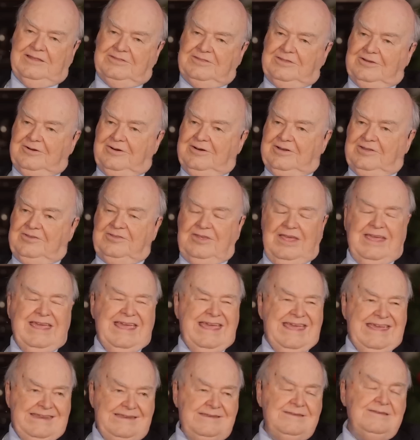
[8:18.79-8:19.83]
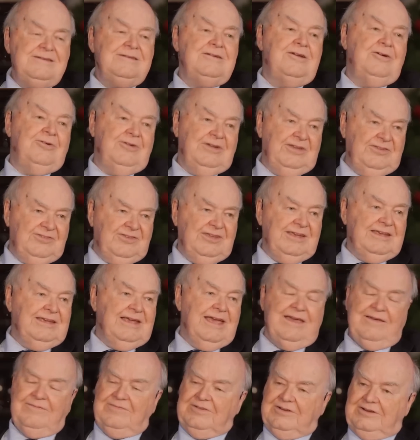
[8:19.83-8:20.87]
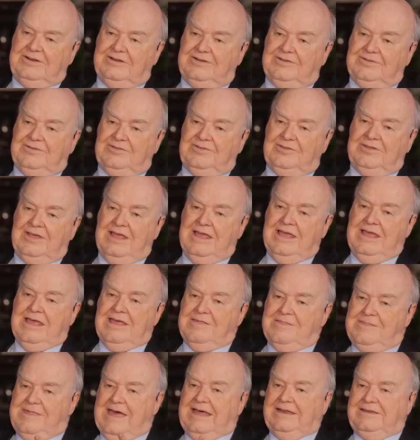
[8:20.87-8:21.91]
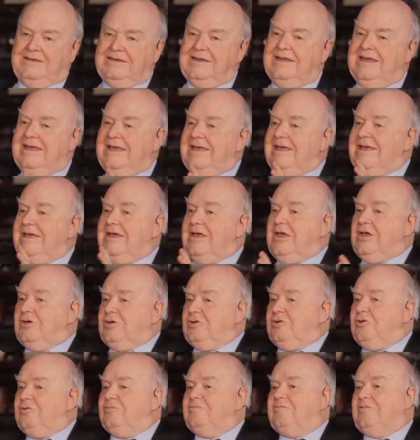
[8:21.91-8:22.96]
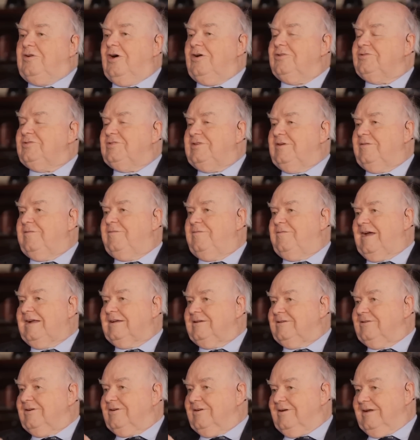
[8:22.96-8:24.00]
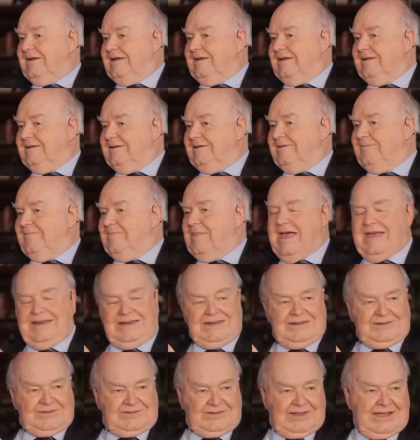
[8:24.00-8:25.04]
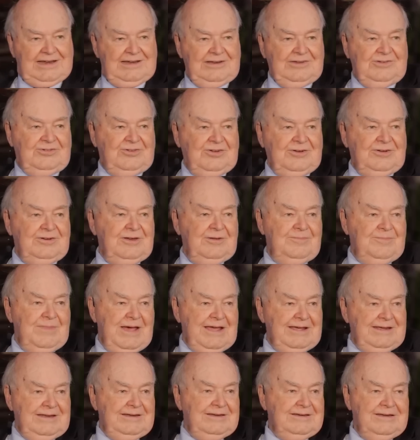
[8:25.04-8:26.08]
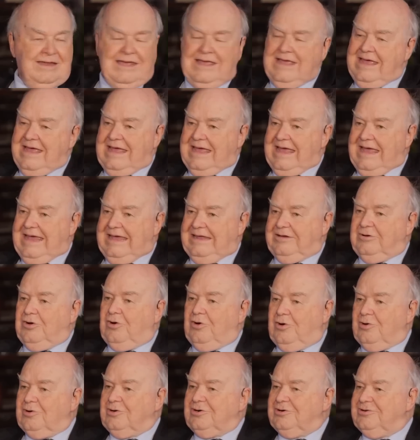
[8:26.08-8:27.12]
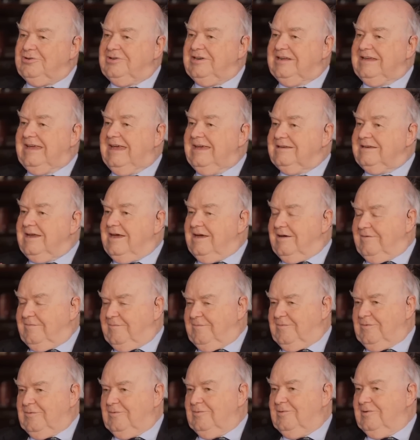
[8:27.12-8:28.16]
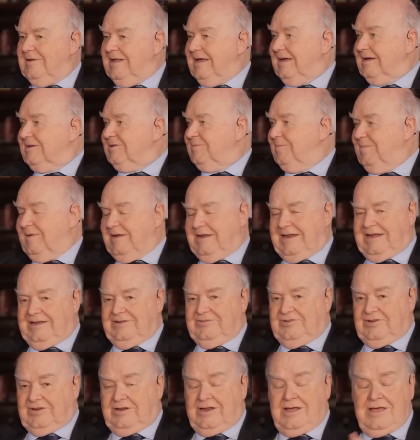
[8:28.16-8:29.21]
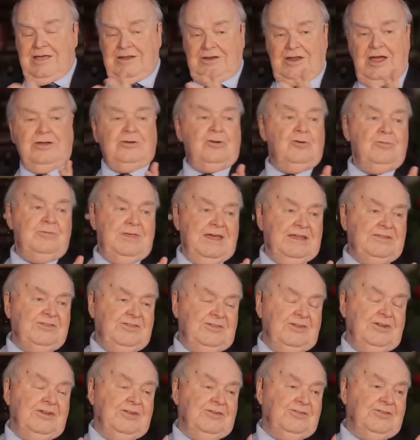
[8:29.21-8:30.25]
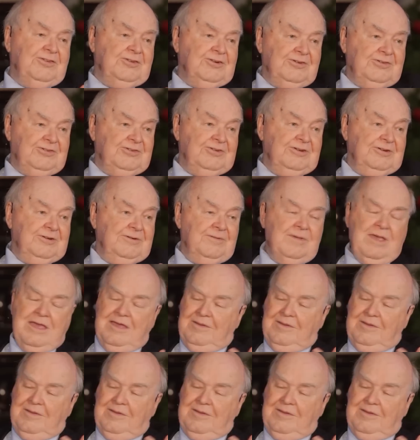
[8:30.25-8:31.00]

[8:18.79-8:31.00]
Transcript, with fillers: that there is increasing evidence that you've got to factor in an intelligent mind in order to get a full explanation. Now, I know that's an assertion,